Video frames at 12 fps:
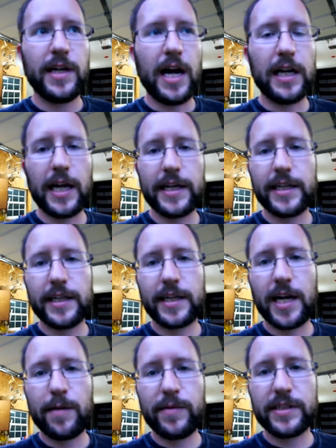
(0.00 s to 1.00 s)
I like getting
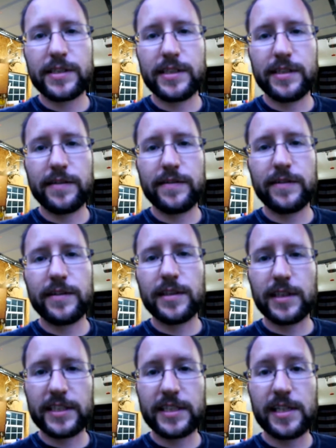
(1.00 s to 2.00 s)
comments and
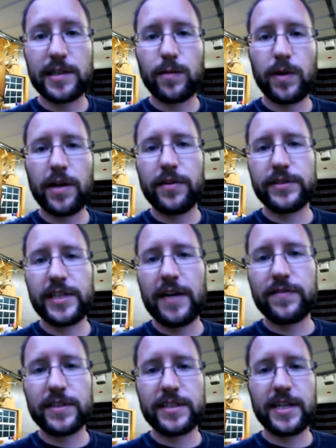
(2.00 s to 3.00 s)
listening to what others
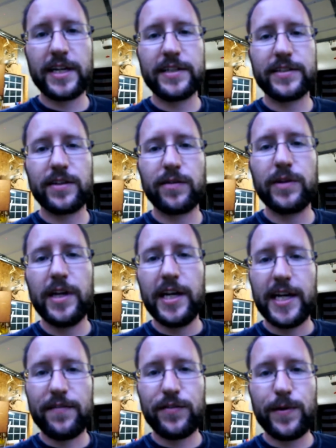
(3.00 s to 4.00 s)
have to say. So
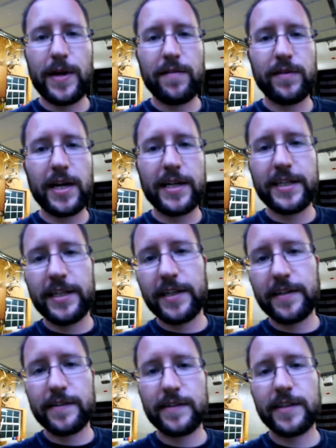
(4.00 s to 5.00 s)
if you have an
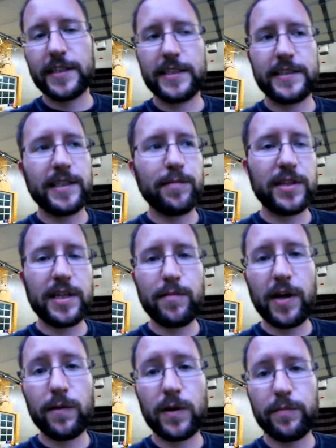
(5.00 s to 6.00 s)
idea, something that
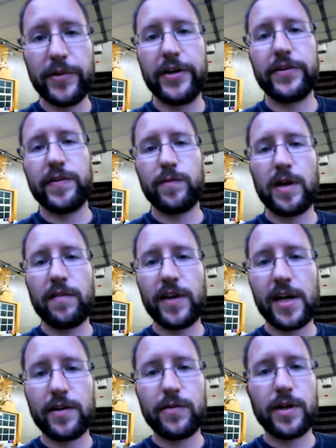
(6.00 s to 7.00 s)
might work better than what I've
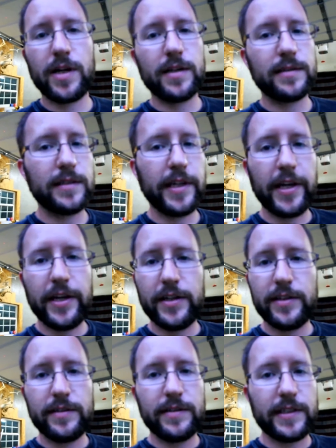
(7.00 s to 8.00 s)
got going on,
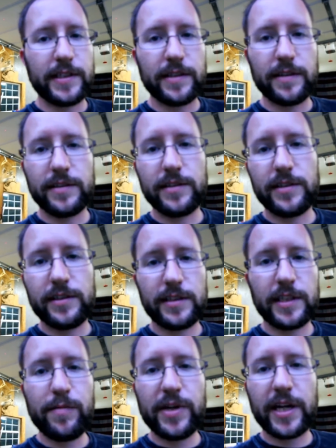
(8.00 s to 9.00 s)

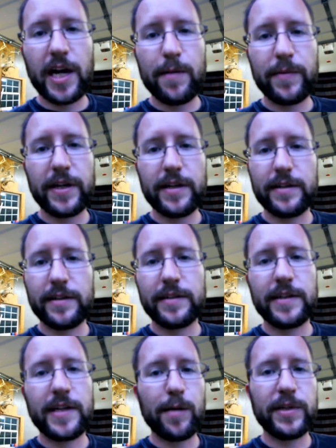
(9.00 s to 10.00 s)
leave me a comment
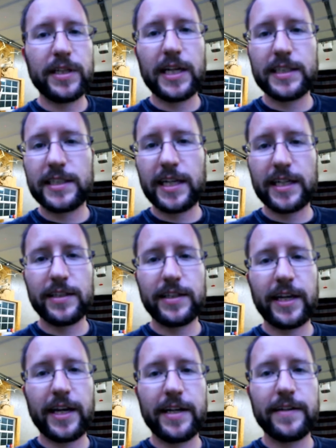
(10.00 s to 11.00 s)
and be glad to take a
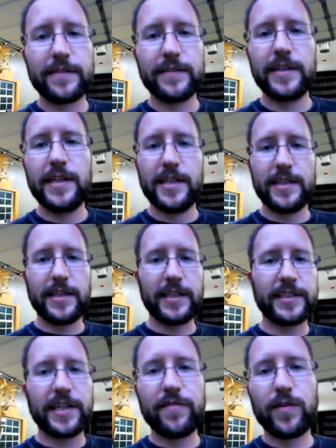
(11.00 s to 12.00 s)
look at it.
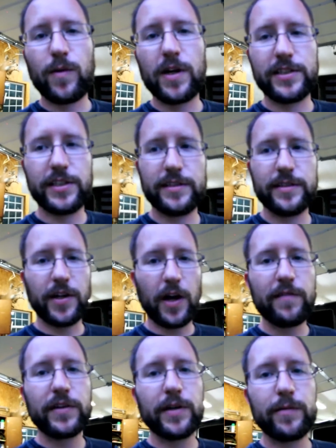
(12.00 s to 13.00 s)
Thanks again for watching. Y'all
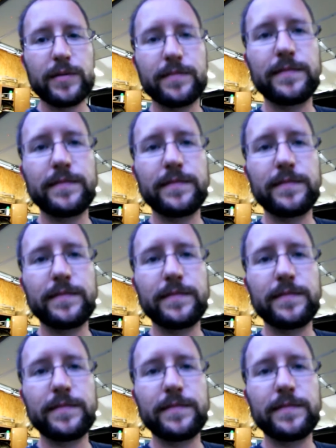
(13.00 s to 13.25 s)
have a good one.